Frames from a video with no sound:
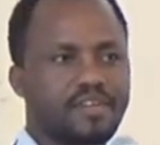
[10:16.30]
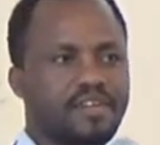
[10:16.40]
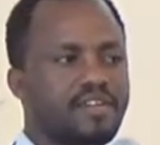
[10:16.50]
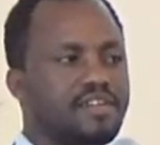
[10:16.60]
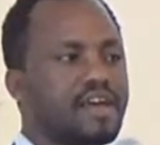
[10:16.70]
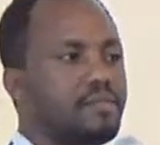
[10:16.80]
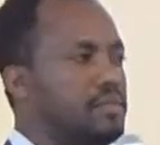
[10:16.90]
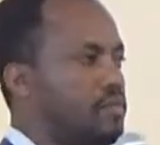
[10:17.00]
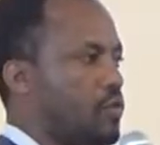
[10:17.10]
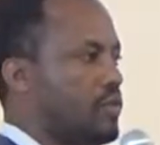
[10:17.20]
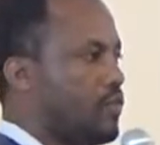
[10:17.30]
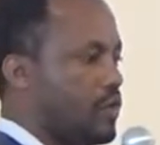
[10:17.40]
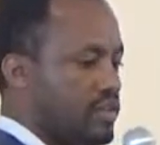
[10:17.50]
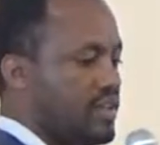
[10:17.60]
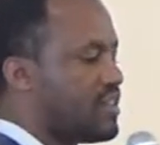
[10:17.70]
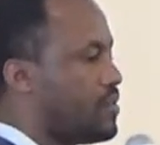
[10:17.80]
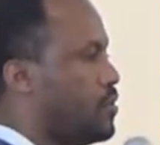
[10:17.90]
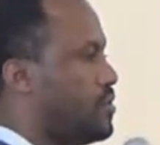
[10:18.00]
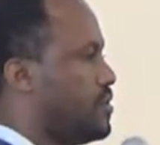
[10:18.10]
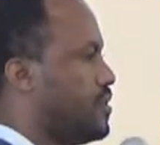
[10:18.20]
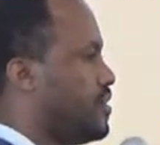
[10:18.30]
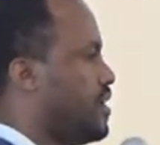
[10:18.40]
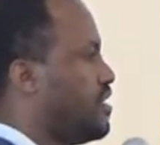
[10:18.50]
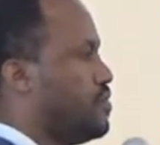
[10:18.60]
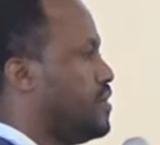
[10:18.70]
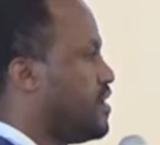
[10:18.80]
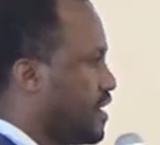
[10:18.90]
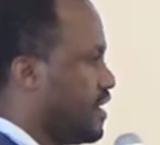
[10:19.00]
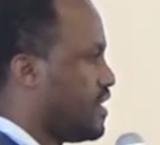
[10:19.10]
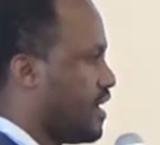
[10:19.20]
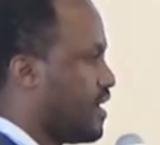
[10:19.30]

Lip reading: They are for this attribute, there is missing data.